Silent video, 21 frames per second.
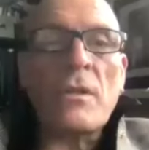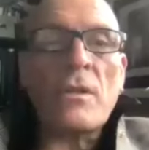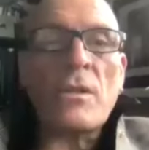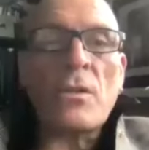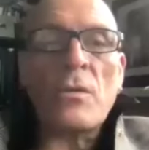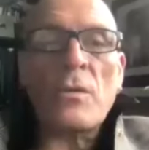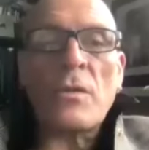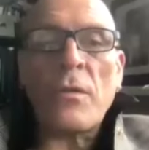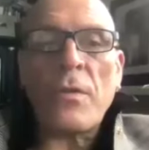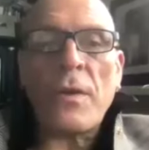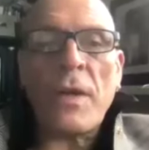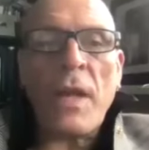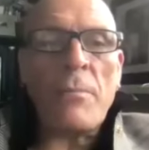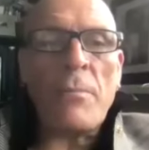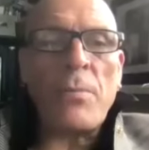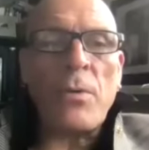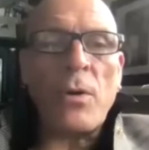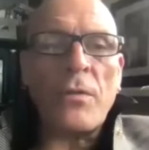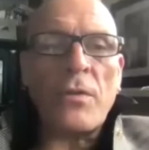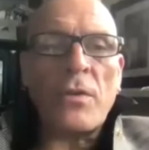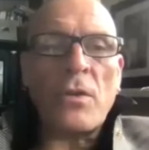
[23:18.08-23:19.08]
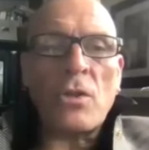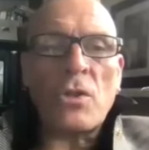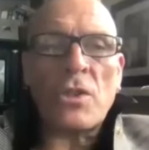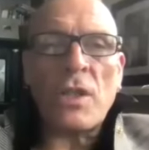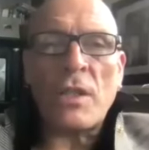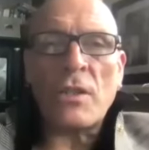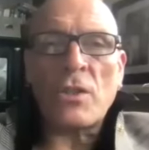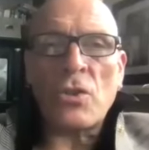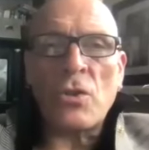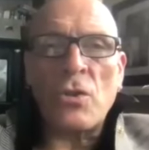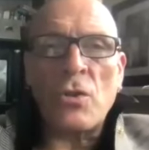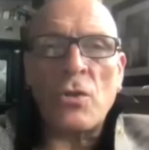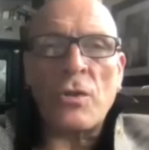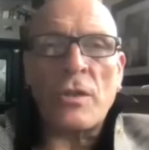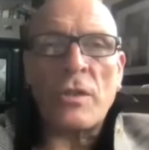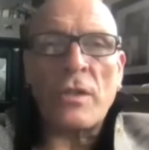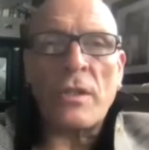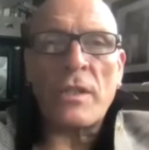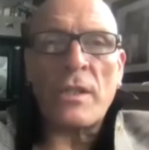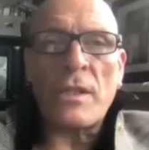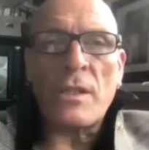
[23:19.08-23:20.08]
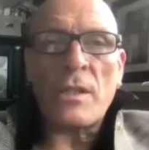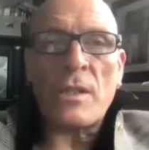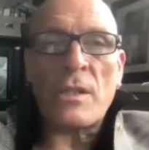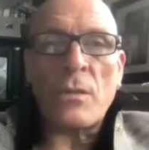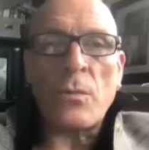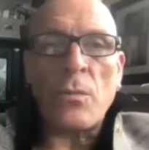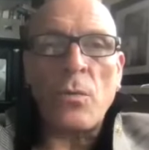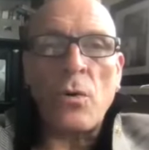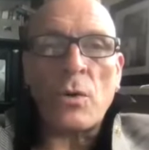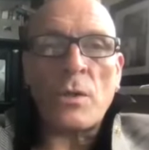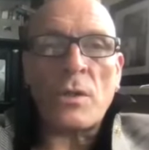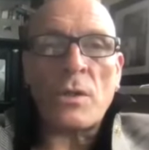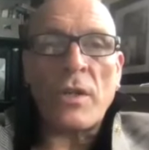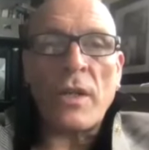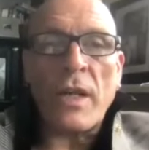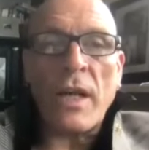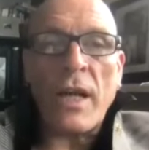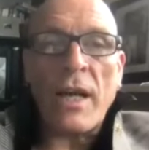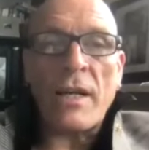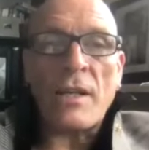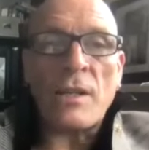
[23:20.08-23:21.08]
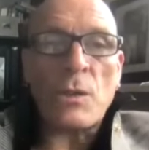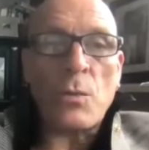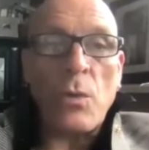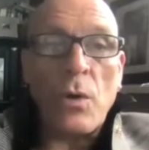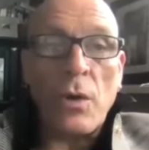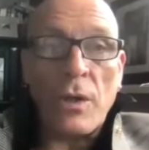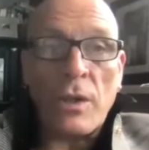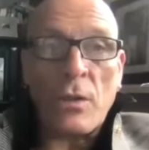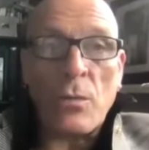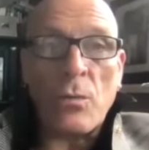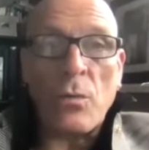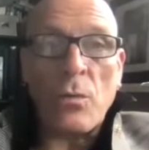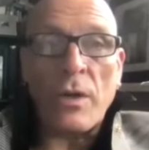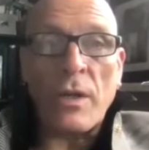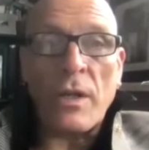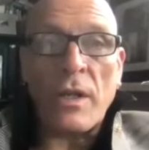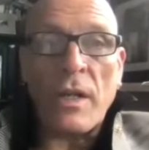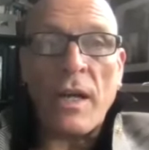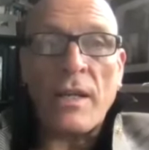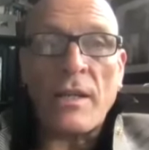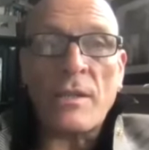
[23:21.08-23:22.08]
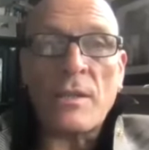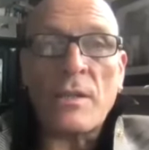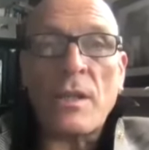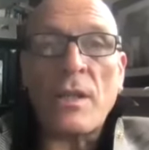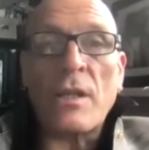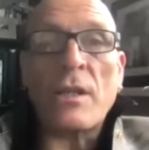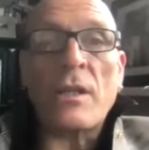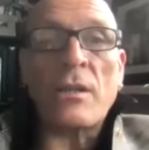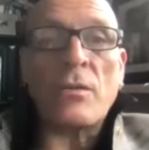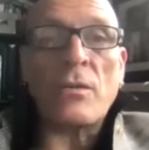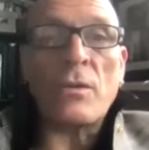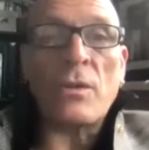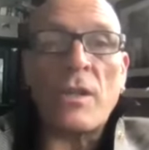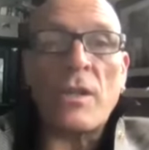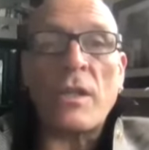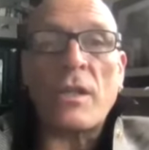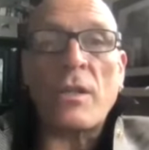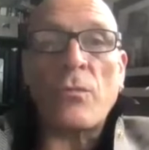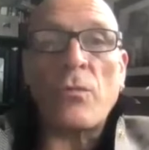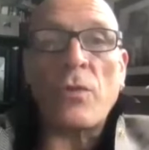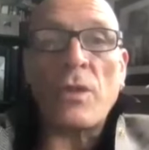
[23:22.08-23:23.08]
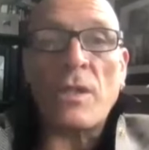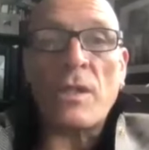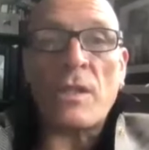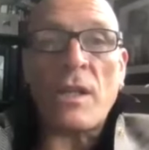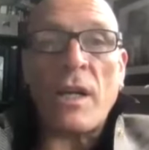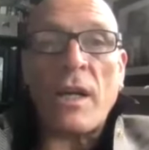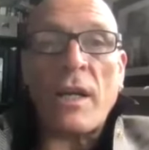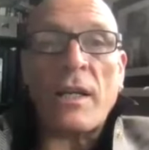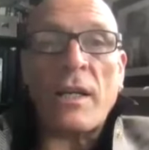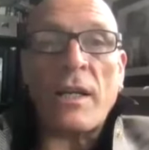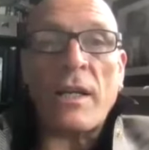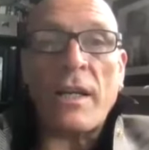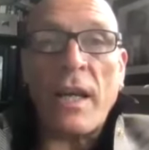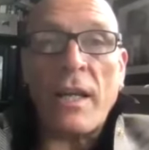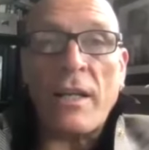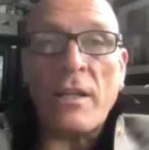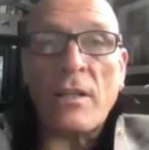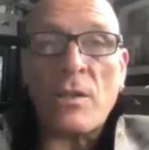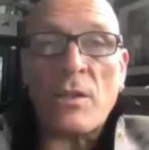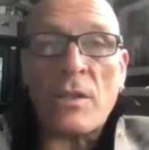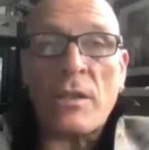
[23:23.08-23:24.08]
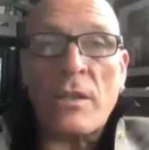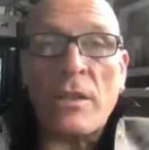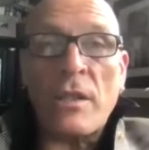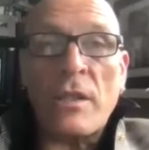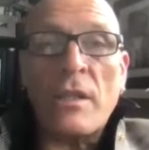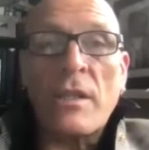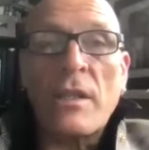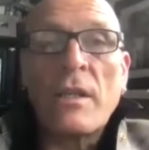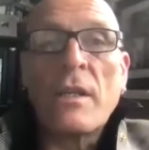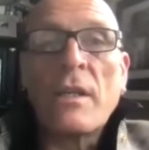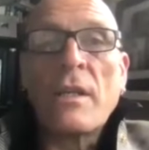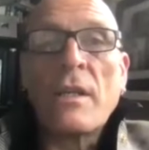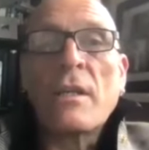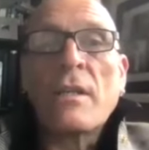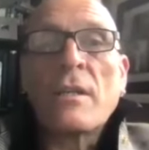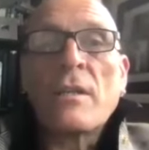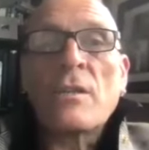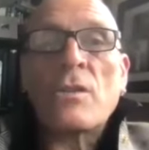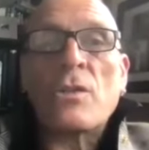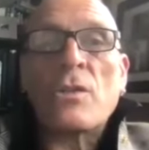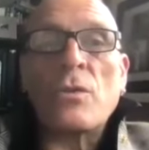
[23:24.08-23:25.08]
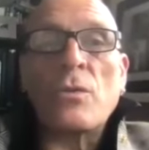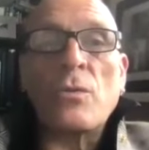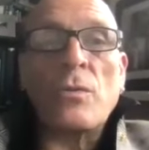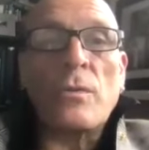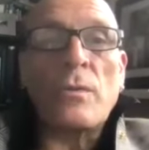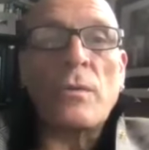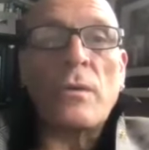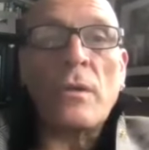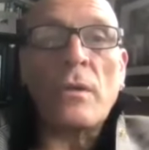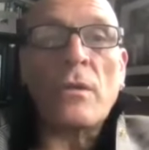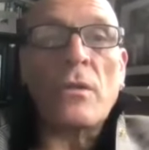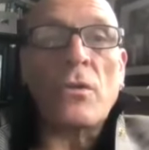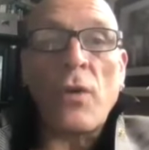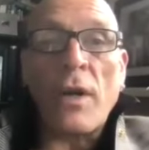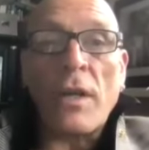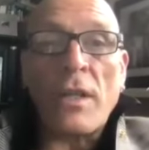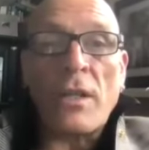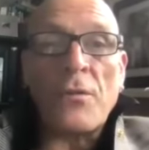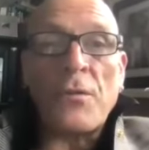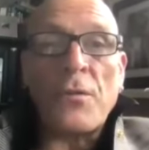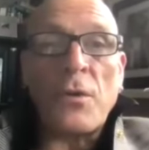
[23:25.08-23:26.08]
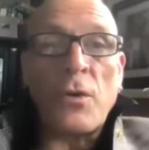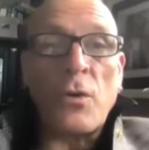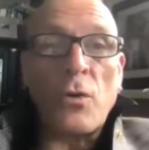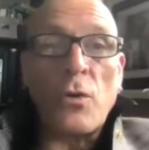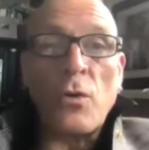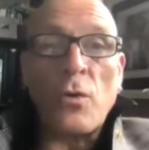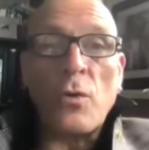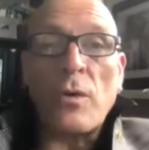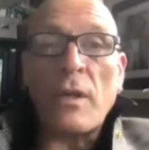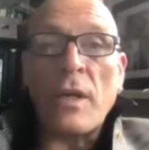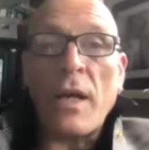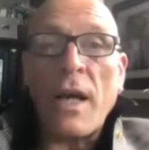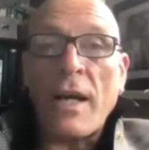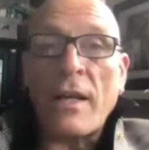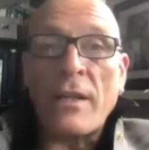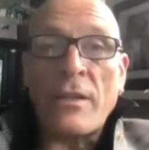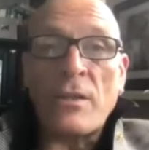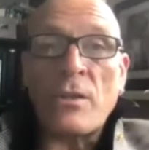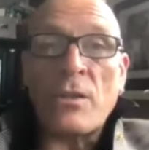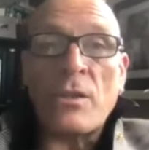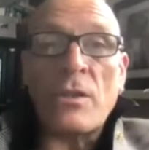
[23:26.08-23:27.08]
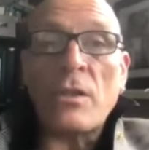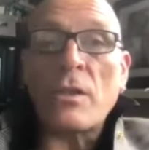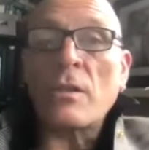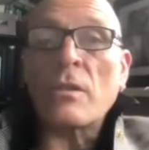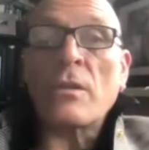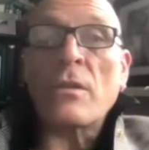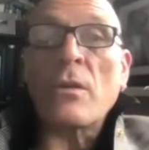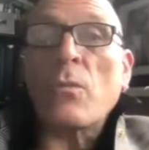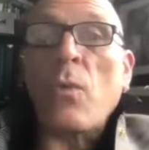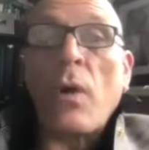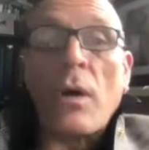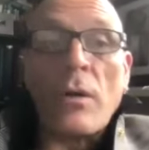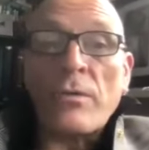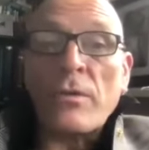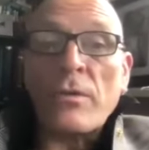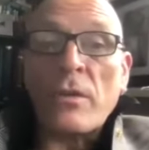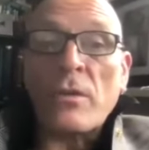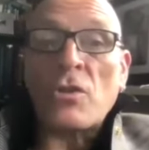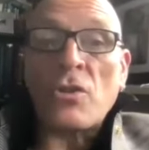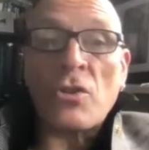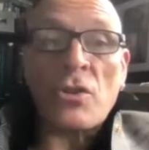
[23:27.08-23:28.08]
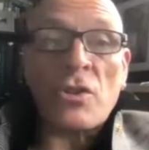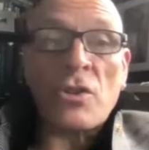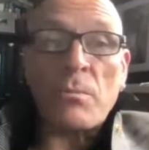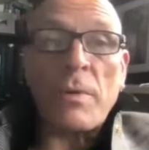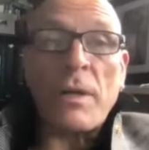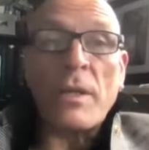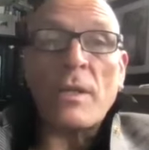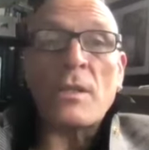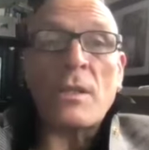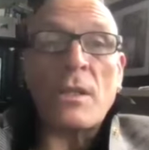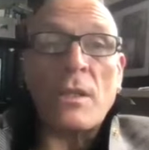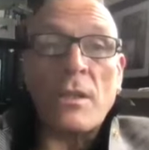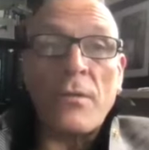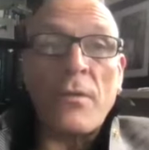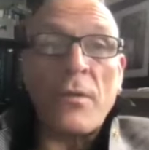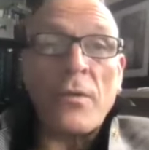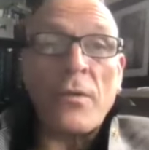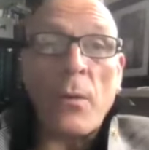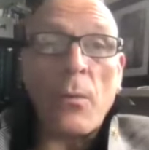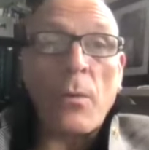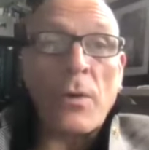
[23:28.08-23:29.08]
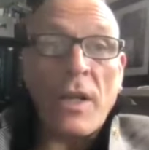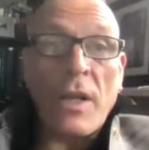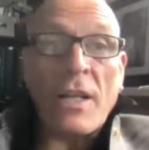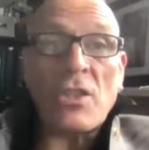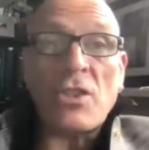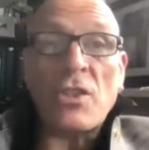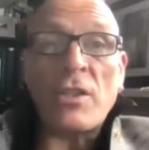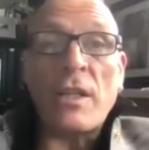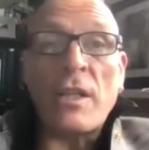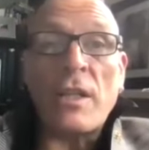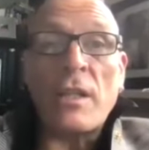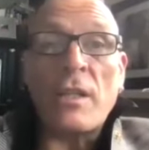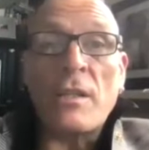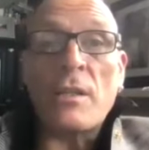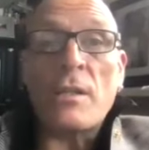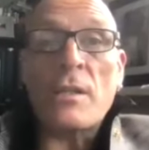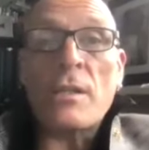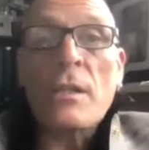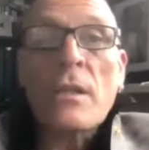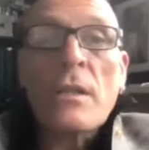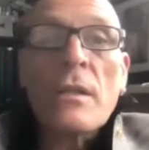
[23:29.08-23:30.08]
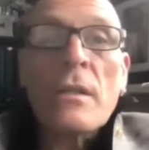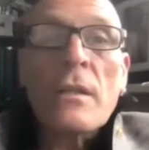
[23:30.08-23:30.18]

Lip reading: so for an endpoint for a country like Jordan is the water it has, what little water it has. It can recycle it endlessly to create the food and the nutrition, basically, that what it actually needs.